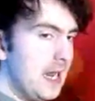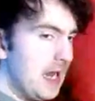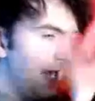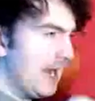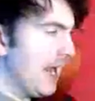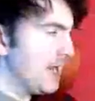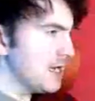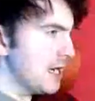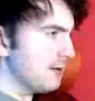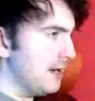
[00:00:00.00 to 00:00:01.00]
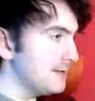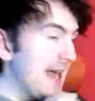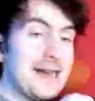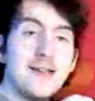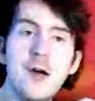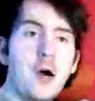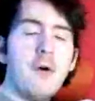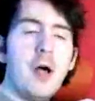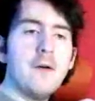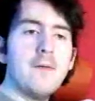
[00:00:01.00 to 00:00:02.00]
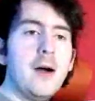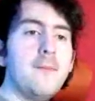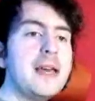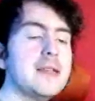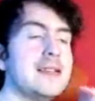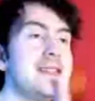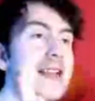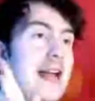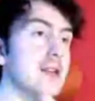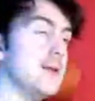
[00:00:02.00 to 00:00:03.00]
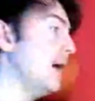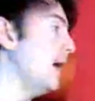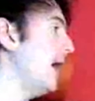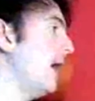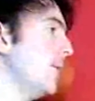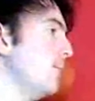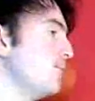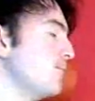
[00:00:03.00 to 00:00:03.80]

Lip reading: Here in Europe that does not work well because of the layout of the park